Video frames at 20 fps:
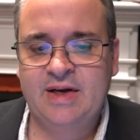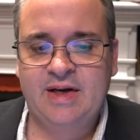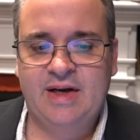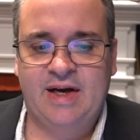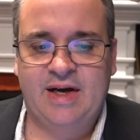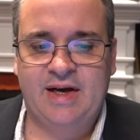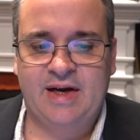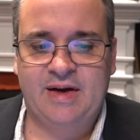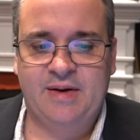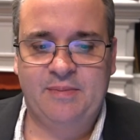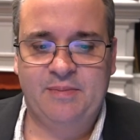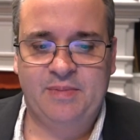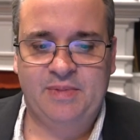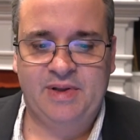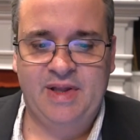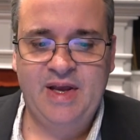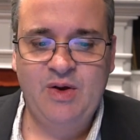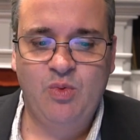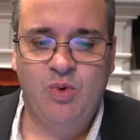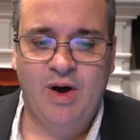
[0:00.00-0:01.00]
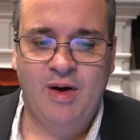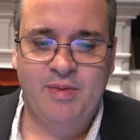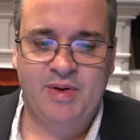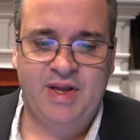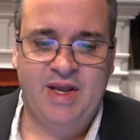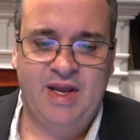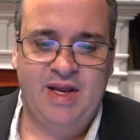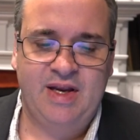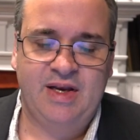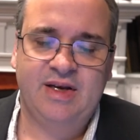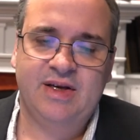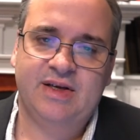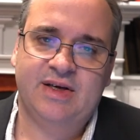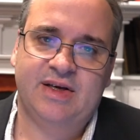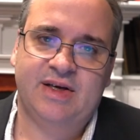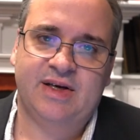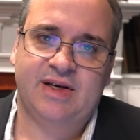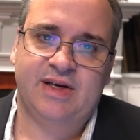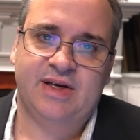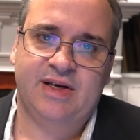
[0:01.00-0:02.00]
Um, Lake Wabukayne,
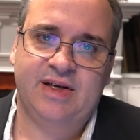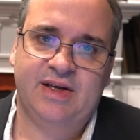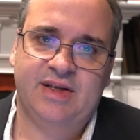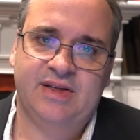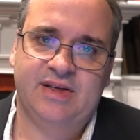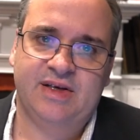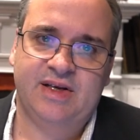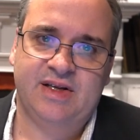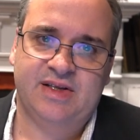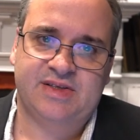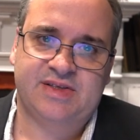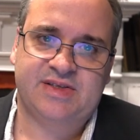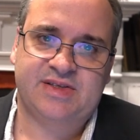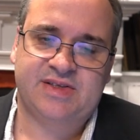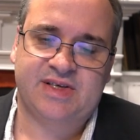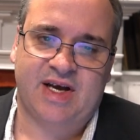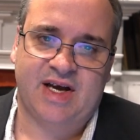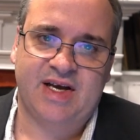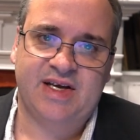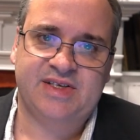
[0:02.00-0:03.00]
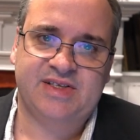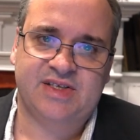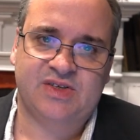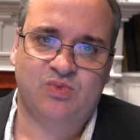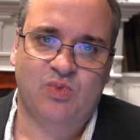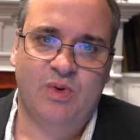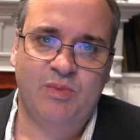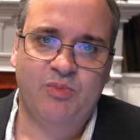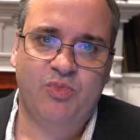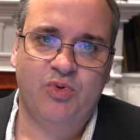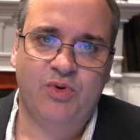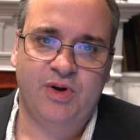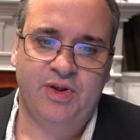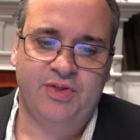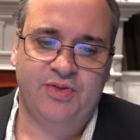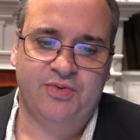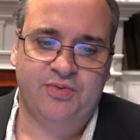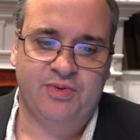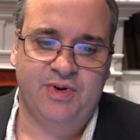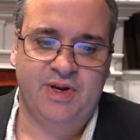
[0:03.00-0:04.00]
uh, in its size, is
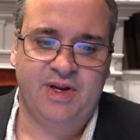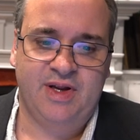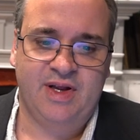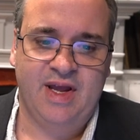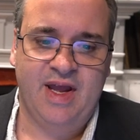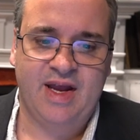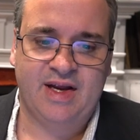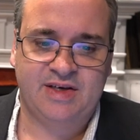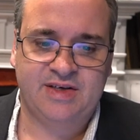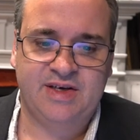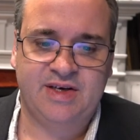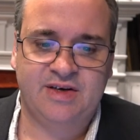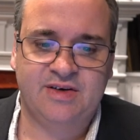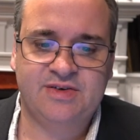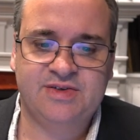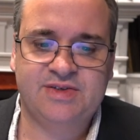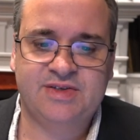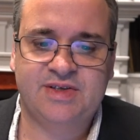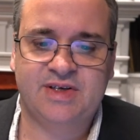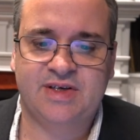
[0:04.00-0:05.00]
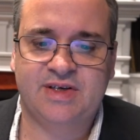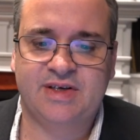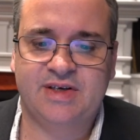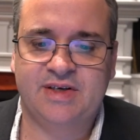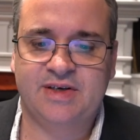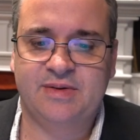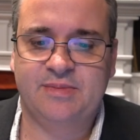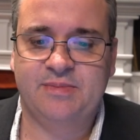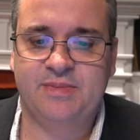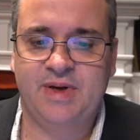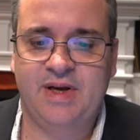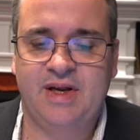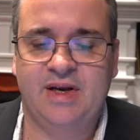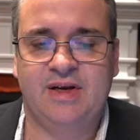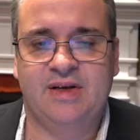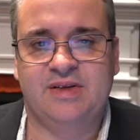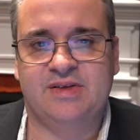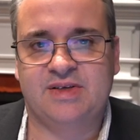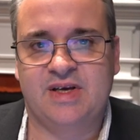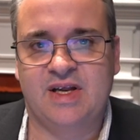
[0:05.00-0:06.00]
1.3 hectares, um,
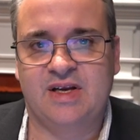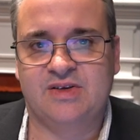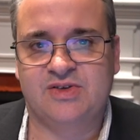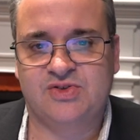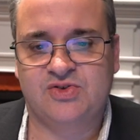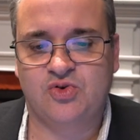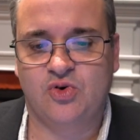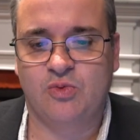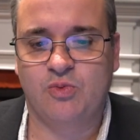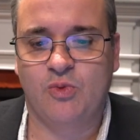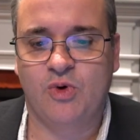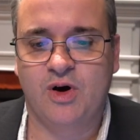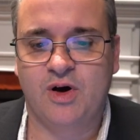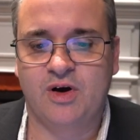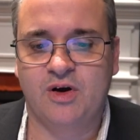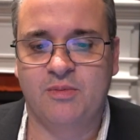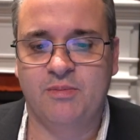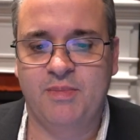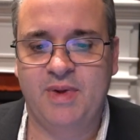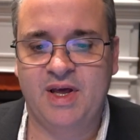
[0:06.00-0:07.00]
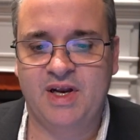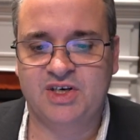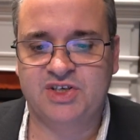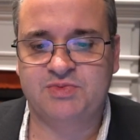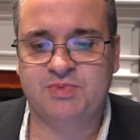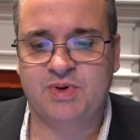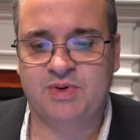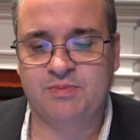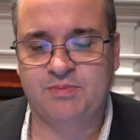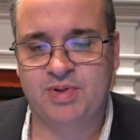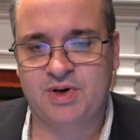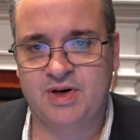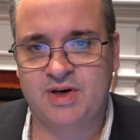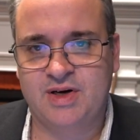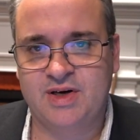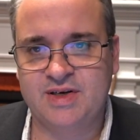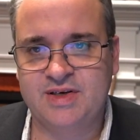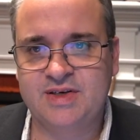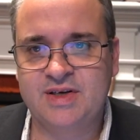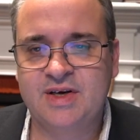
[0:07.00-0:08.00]
and it's again a stormwater management
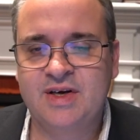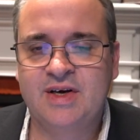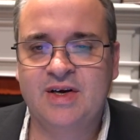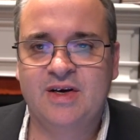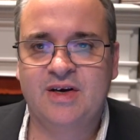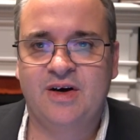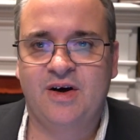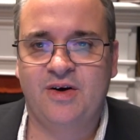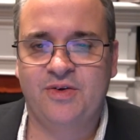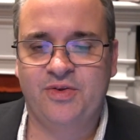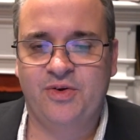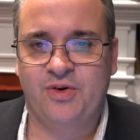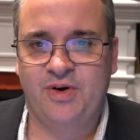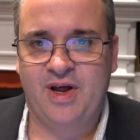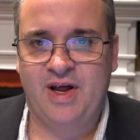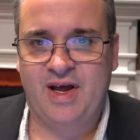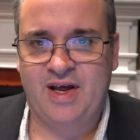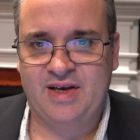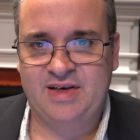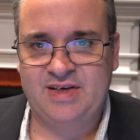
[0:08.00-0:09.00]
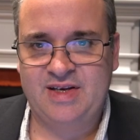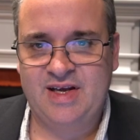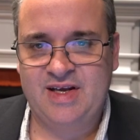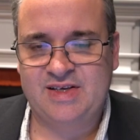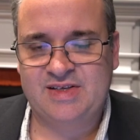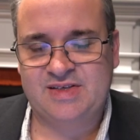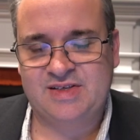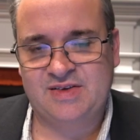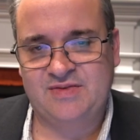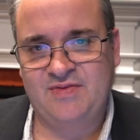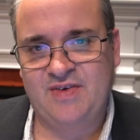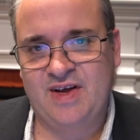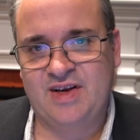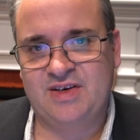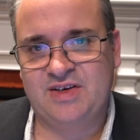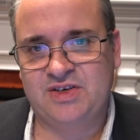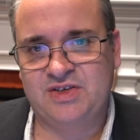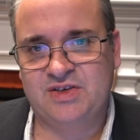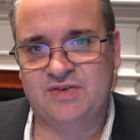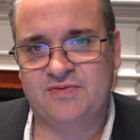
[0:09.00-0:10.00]
pond, although it takes
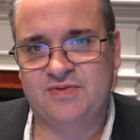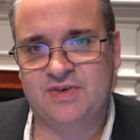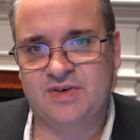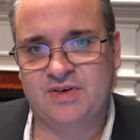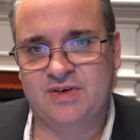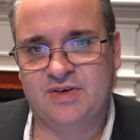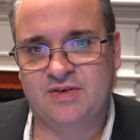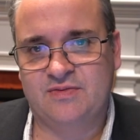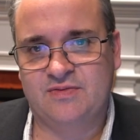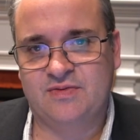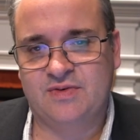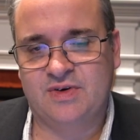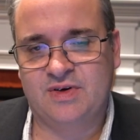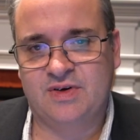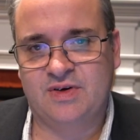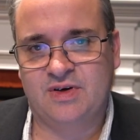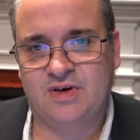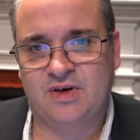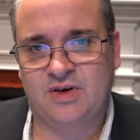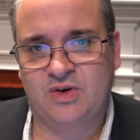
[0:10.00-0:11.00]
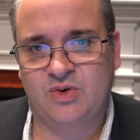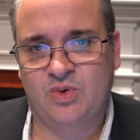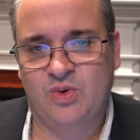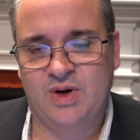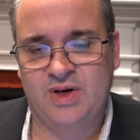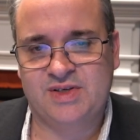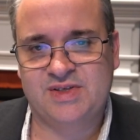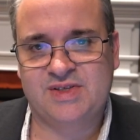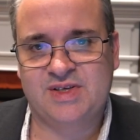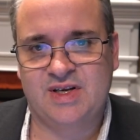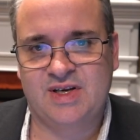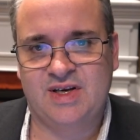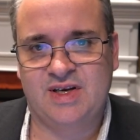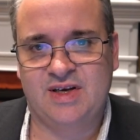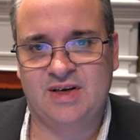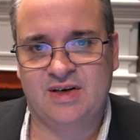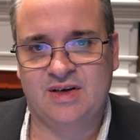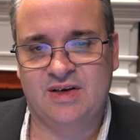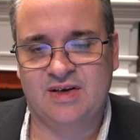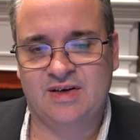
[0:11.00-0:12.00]
advantage of, a, uh, of uh, a, quite a
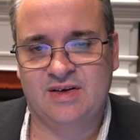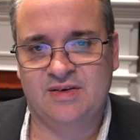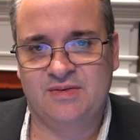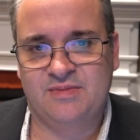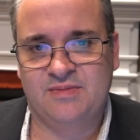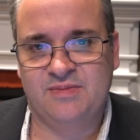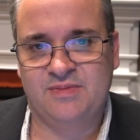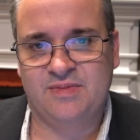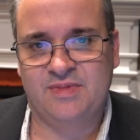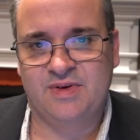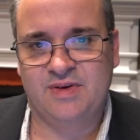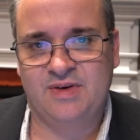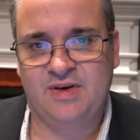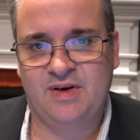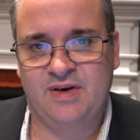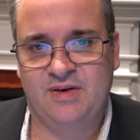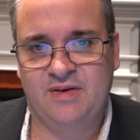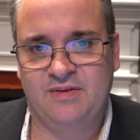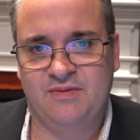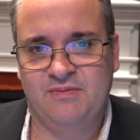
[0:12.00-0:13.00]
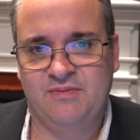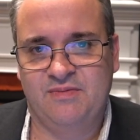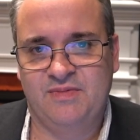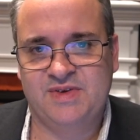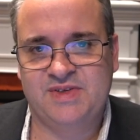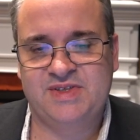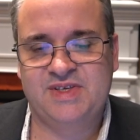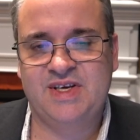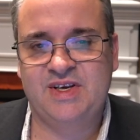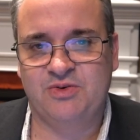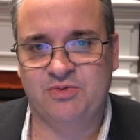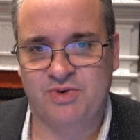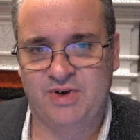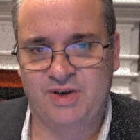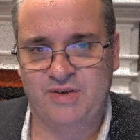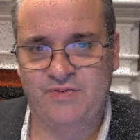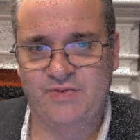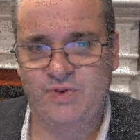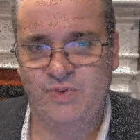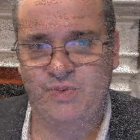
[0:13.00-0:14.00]
stunning um, scenery, if you